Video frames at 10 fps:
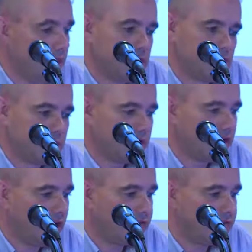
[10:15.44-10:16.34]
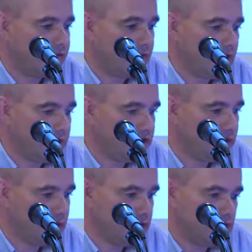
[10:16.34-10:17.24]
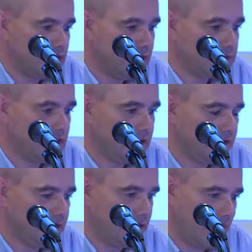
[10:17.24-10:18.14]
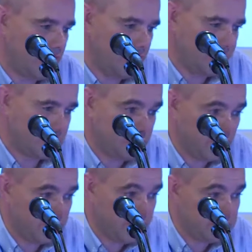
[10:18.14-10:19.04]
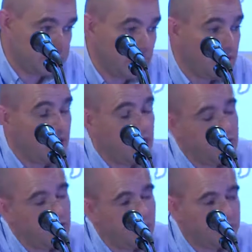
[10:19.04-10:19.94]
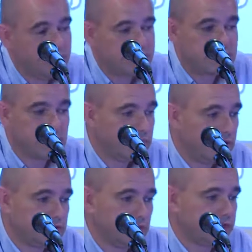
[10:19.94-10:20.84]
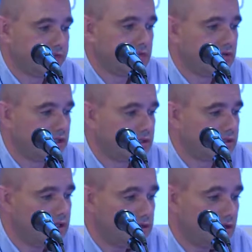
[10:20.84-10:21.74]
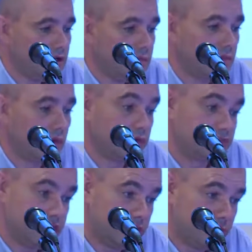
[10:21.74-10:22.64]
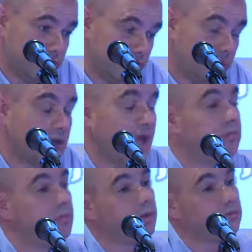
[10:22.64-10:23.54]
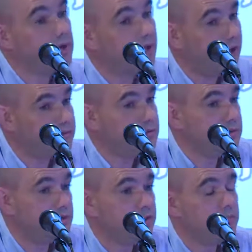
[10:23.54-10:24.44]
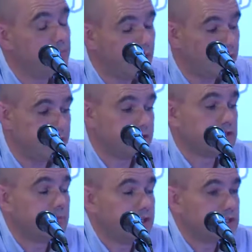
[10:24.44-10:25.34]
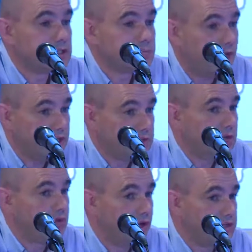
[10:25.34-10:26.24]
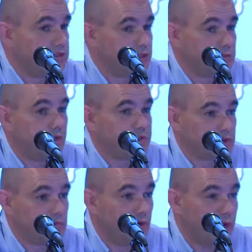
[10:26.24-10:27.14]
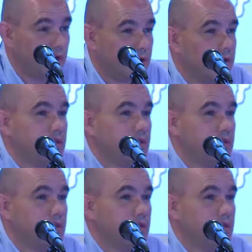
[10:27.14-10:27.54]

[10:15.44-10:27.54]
In Spain, there are 15 universities delivering LIS programs, the number is similar to that of the United Kingdom or Germany, we have, but we have to bear in mind that the Spanish population is much smaller.